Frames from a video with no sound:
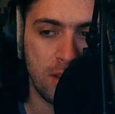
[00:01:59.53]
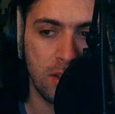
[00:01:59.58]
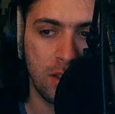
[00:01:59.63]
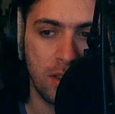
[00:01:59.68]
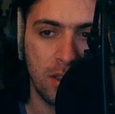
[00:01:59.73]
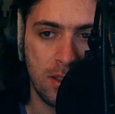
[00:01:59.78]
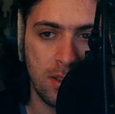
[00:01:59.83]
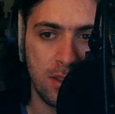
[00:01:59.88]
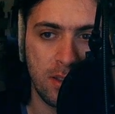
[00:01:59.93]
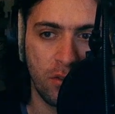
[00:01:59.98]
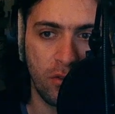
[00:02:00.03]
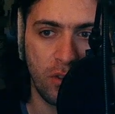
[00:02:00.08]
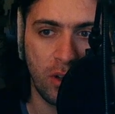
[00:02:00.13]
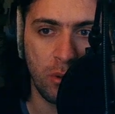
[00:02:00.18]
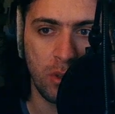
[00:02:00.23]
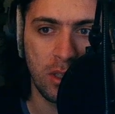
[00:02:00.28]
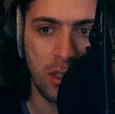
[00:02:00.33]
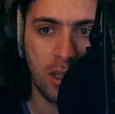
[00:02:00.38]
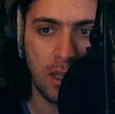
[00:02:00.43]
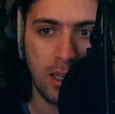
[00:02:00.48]
this is a
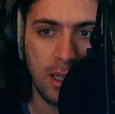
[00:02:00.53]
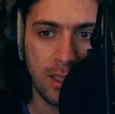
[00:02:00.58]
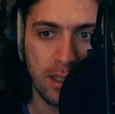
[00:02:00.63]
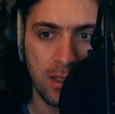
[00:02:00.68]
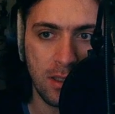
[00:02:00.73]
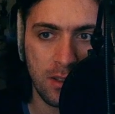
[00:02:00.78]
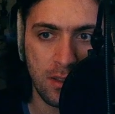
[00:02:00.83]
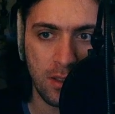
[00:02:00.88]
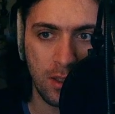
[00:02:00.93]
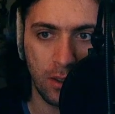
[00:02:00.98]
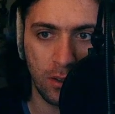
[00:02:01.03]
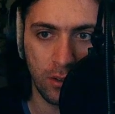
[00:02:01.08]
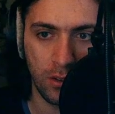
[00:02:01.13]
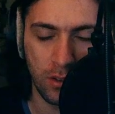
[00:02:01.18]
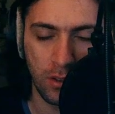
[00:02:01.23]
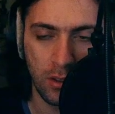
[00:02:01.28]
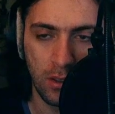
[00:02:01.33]
very clicky sound.